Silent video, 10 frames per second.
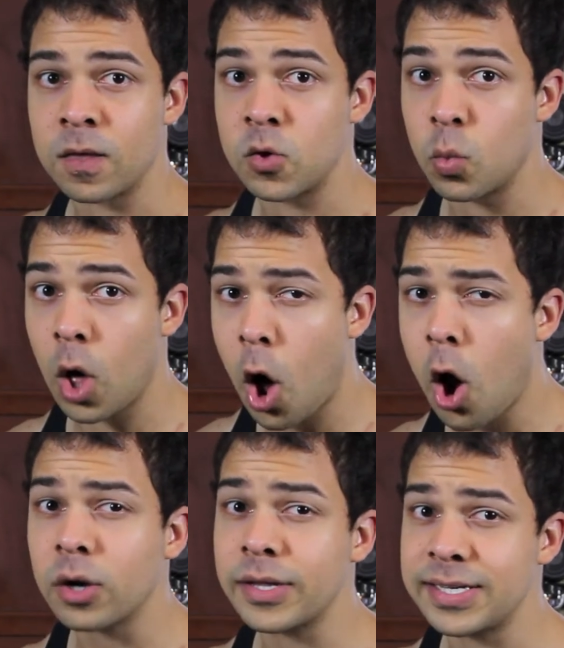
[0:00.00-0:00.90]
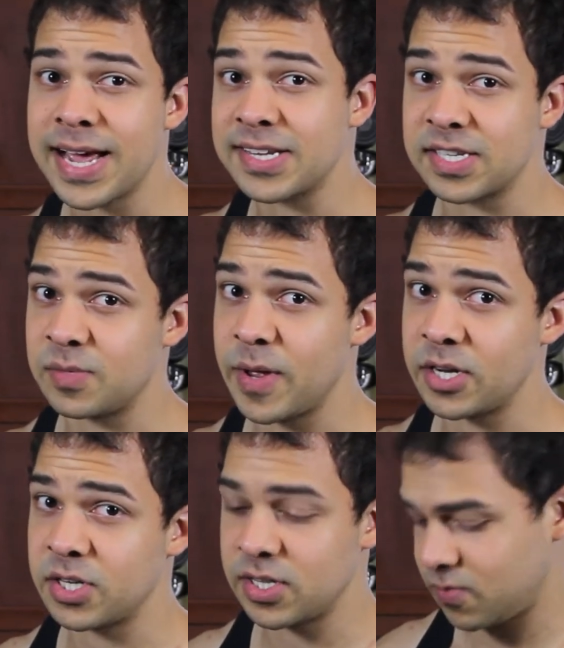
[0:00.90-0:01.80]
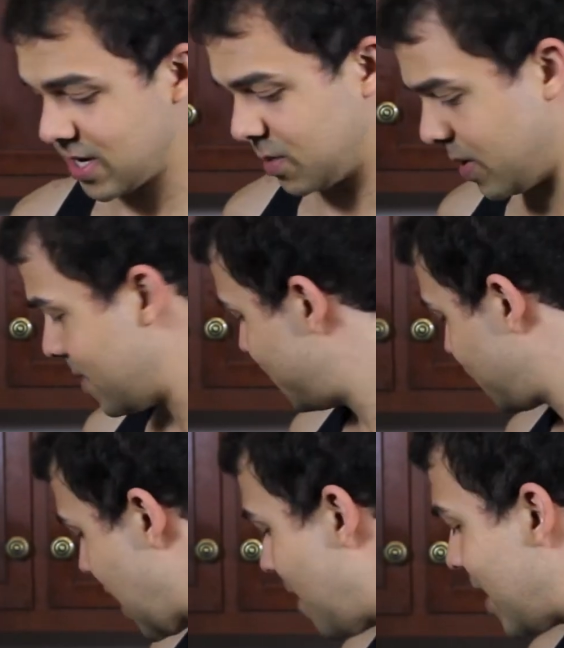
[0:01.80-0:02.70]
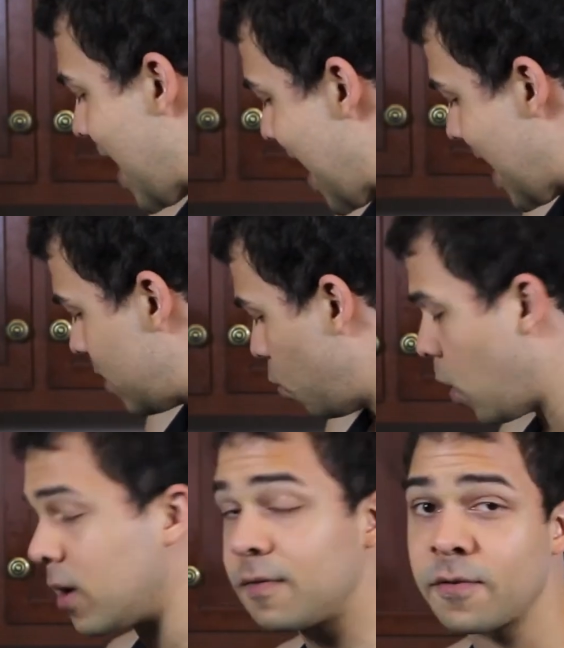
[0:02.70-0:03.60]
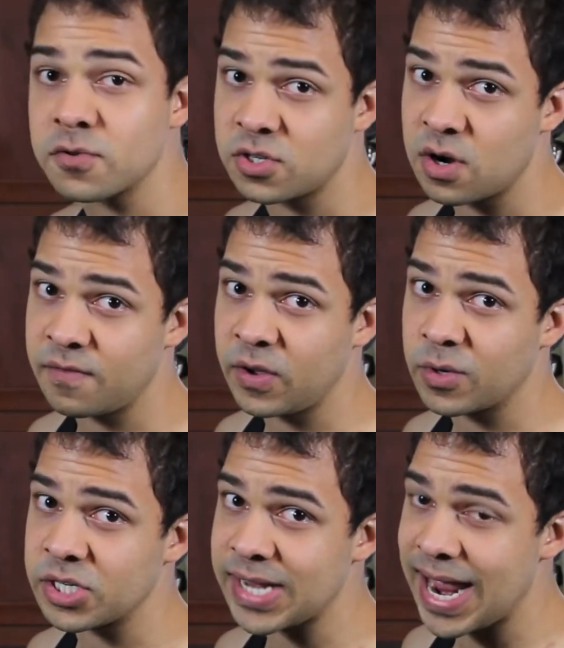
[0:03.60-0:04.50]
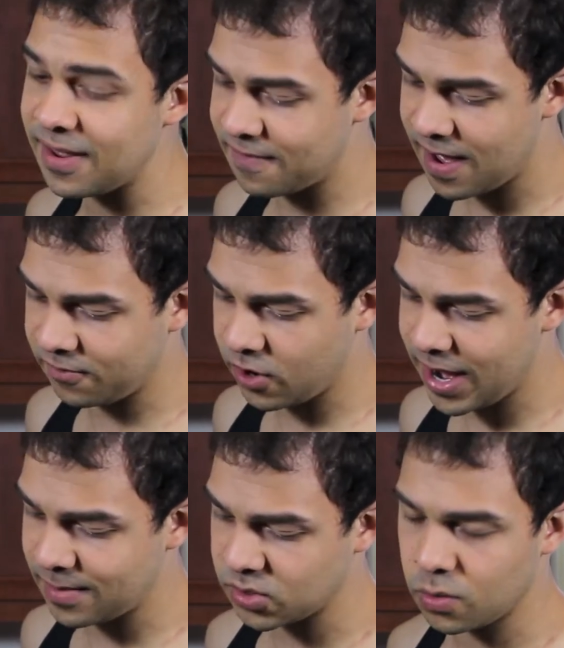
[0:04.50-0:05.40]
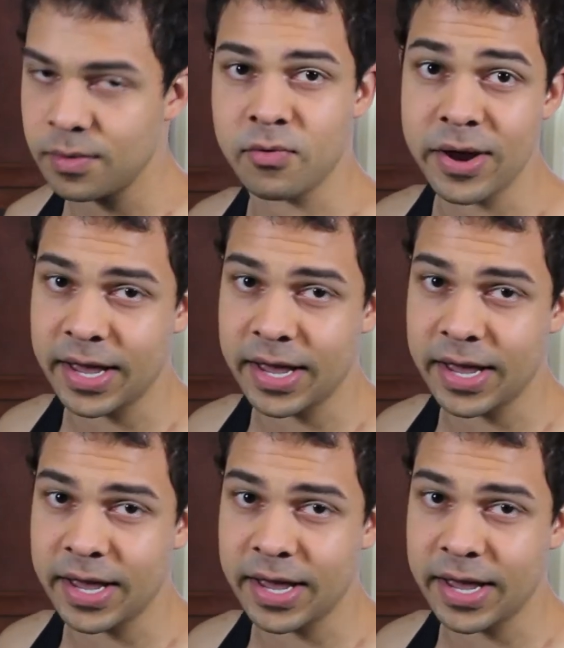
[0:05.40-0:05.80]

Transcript: you will hardly taste the spinach in this recipe. I'm going to add one full serving, which is 85 grams or 3